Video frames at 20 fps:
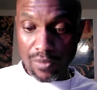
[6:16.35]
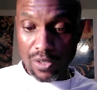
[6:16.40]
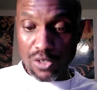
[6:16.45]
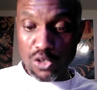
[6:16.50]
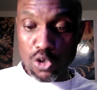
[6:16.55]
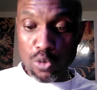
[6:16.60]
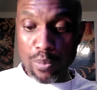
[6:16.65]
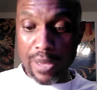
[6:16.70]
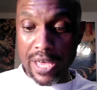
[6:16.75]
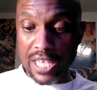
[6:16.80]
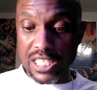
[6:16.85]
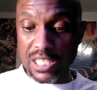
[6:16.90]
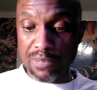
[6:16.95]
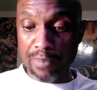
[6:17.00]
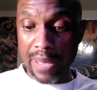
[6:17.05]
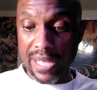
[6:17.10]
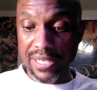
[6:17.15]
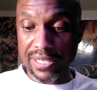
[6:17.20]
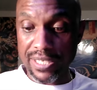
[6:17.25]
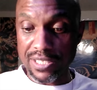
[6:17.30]
You may
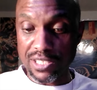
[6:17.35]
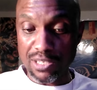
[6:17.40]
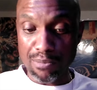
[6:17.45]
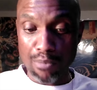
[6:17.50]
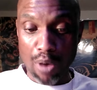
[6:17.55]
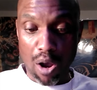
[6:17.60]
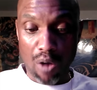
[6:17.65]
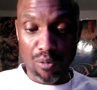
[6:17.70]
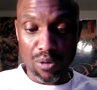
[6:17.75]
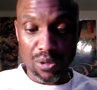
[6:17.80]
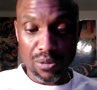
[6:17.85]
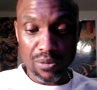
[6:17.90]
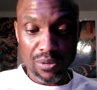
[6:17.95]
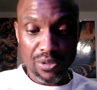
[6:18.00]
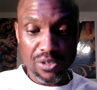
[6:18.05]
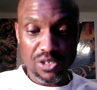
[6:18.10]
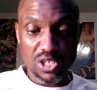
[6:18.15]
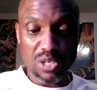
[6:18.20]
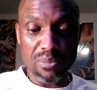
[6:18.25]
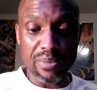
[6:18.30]
expect it tomorrow.
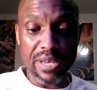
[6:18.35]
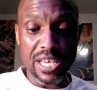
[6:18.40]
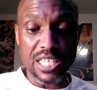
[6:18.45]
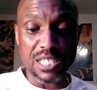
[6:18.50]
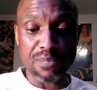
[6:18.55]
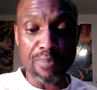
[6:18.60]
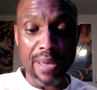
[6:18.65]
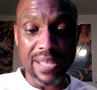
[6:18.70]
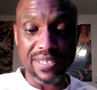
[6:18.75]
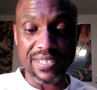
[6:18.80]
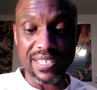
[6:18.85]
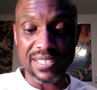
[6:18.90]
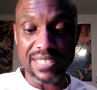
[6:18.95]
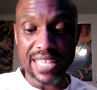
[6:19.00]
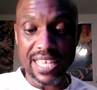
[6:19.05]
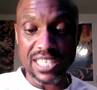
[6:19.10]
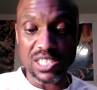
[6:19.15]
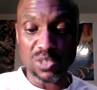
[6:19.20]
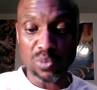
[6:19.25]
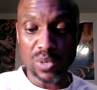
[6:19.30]
You may expect it
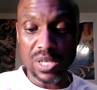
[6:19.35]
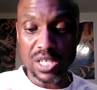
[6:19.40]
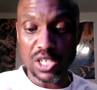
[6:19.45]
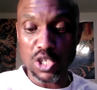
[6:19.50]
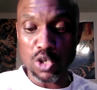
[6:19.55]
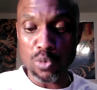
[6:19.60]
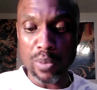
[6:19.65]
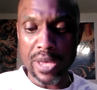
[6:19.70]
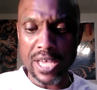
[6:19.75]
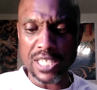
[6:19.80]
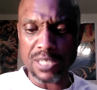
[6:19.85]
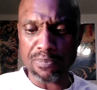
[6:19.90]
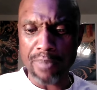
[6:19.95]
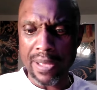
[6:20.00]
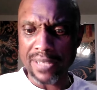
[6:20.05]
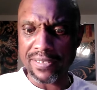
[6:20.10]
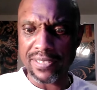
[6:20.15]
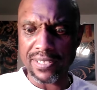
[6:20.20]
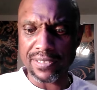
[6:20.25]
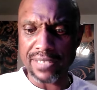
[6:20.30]
next week. You may
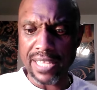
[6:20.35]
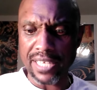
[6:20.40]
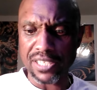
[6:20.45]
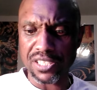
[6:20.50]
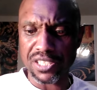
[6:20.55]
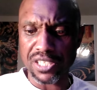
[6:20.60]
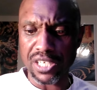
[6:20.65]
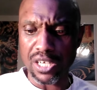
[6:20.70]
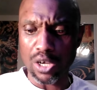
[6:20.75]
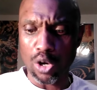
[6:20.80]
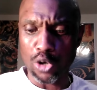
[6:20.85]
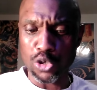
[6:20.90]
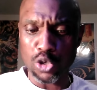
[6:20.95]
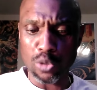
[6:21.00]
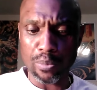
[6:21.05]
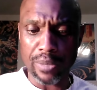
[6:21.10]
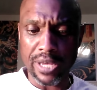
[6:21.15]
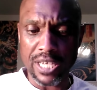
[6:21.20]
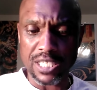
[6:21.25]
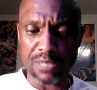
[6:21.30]
expect it next year, or you
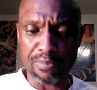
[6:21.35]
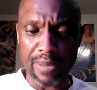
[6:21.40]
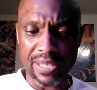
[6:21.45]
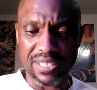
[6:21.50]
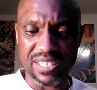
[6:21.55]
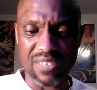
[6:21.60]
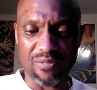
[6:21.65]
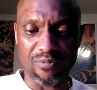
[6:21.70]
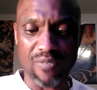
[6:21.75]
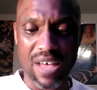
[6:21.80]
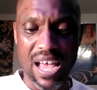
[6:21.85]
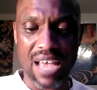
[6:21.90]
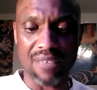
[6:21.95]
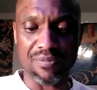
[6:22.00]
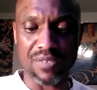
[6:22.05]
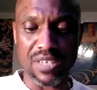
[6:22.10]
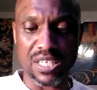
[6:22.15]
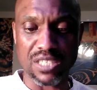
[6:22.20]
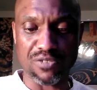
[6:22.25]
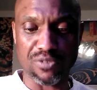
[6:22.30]
may expect it
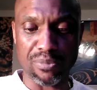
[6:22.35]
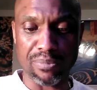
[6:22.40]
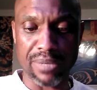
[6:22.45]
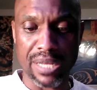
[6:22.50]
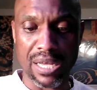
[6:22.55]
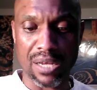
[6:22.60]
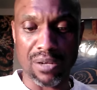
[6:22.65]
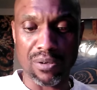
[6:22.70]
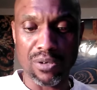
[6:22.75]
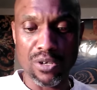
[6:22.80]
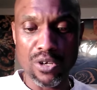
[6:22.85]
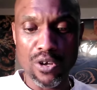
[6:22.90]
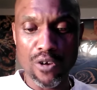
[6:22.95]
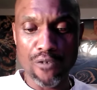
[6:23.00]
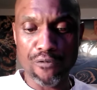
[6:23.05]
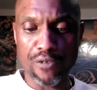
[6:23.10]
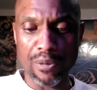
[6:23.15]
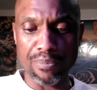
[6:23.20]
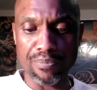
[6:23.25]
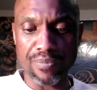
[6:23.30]
5 years from
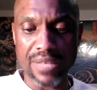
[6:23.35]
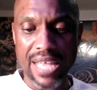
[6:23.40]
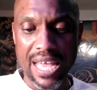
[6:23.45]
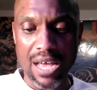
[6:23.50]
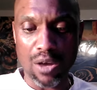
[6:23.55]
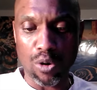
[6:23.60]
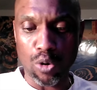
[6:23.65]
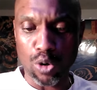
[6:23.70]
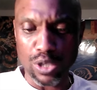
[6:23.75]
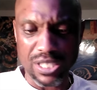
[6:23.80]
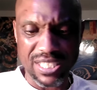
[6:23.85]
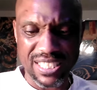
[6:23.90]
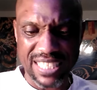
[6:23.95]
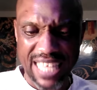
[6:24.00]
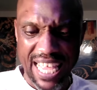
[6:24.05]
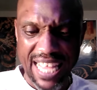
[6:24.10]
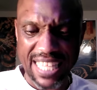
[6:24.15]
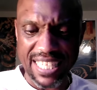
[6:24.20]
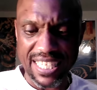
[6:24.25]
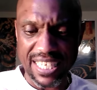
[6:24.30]
now, or
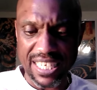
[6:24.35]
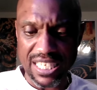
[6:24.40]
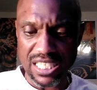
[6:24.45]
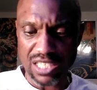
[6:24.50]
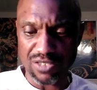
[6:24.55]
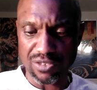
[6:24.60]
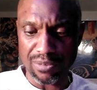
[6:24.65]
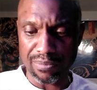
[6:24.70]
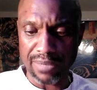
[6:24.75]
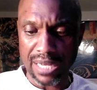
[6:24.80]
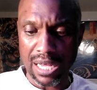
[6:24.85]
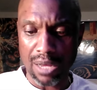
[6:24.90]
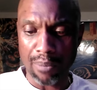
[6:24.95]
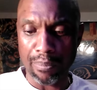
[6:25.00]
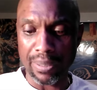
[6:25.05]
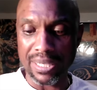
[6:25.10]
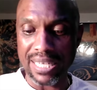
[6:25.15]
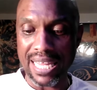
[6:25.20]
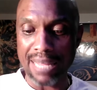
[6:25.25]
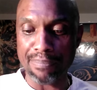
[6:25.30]
10 years from now.
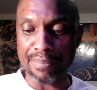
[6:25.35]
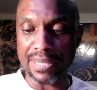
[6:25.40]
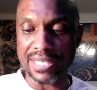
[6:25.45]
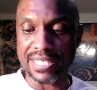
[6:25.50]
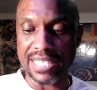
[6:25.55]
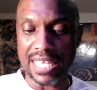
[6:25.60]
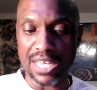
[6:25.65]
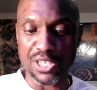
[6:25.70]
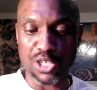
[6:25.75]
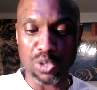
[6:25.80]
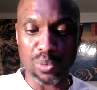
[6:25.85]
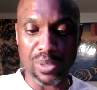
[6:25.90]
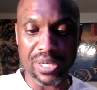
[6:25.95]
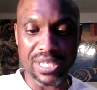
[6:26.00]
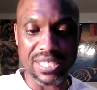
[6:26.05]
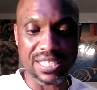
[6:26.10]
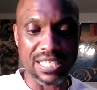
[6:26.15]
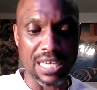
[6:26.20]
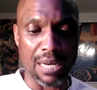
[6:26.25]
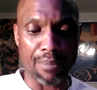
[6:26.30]
But let me tell you, it
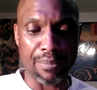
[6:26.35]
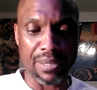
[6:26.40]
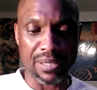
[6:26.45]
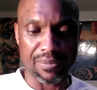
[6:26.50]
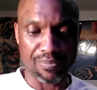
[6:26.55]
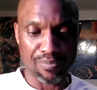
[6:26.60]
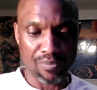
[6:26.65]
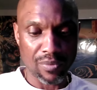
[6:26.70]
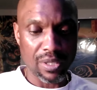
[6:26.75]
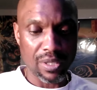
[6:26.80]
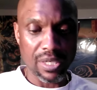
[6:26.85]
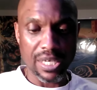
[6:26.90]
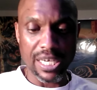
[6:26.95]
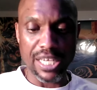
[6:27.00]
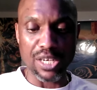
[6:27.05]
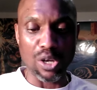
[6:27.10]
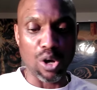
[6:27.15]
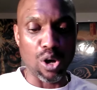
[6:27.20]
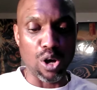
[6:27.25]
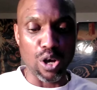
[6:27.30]
is coming.
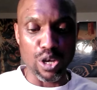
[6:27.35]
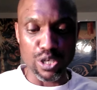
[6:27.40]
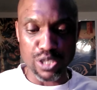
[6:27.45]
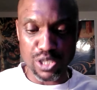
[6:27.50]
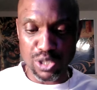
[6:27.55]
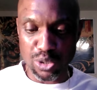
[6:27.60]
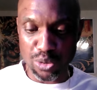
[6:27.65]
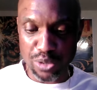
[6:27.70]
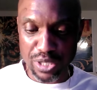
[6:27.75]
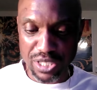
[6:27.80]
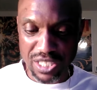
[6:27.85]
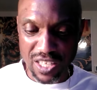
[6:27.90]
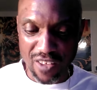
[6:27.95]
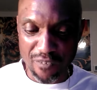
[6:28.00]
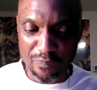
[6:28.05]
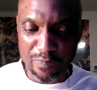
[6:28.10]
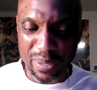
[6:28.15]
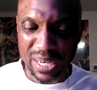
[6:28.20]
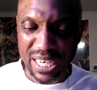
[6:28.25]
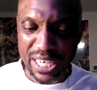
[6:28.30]
And all students
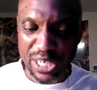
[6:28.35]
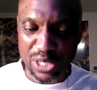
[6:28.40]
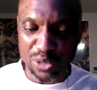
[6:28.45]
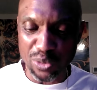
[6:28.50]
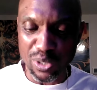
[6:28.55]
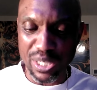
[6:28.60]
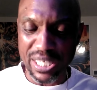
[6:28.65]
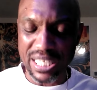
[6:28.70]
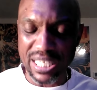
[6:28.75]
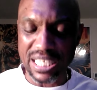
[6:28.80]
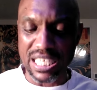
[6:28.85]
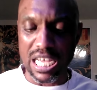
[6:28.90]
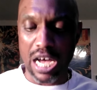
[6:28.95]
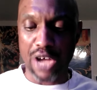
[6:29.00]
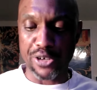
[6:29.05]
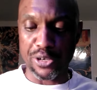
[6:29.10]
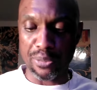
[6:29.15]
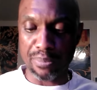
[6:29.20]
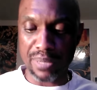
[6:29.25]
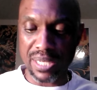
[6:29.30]
of political
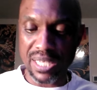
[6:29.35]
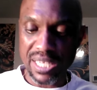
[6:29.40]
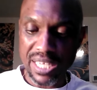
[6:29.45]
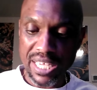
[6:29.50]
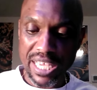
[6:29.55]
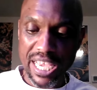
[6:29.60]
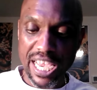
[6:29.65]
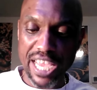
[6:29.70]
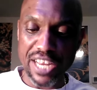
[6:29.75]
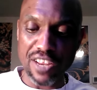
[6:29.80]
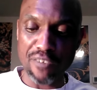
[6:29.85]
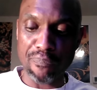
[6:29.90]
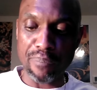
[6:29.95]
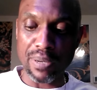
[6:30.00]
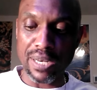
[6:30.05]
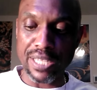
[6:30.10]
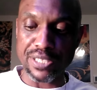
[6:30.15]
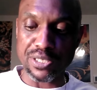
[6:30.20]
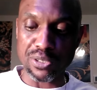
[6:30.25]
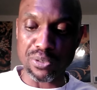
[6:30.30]
economy and of
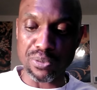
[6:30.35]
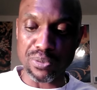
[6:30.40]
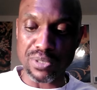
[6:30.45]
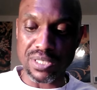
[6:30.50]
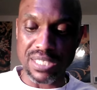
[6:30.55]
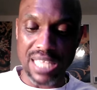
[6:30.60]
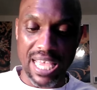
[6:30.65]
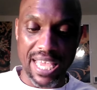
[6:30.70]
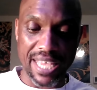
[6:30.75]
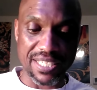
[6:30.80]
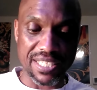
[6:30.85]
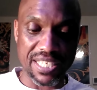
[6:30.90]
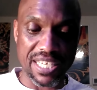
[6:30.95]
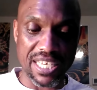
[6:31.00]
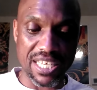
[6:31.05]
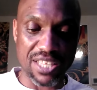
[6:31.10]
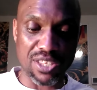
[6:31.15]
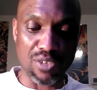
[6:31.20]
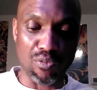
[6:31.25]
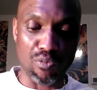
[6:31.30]
political science
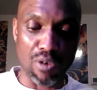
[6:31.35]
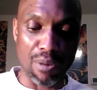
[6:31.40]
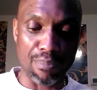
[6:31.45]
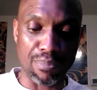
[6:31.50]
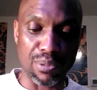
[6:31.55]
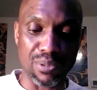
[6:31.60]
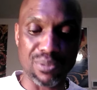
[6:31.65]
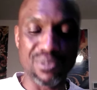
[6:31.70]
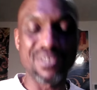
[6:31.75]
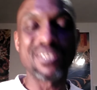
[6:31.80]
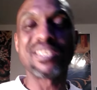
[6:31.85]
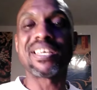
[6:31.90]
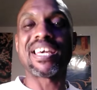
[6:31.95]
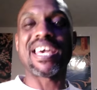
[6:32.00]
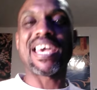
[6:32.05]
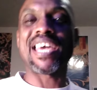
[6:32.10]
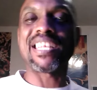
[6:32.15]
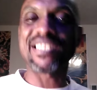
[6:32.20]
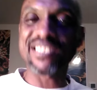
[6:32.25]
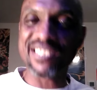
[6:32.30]
hear the rumble
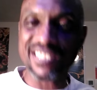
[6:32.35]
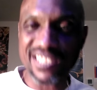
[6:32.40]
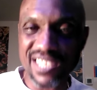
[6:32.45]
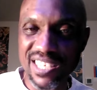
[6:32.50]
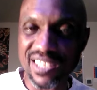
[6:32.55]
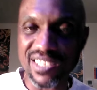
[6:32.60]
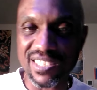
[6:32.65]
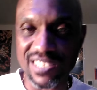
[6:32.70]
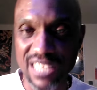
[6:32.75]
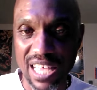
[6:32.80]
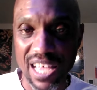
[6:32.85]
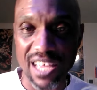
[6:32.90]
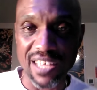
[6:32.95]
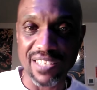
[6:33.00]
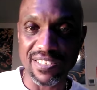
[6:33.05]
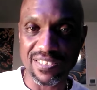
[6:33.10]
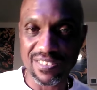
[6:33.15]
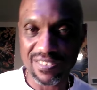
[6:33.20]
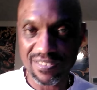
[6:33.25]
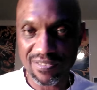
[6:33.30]
and see the
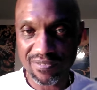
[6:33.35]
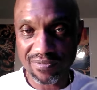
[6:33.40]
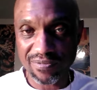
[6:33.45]
signs.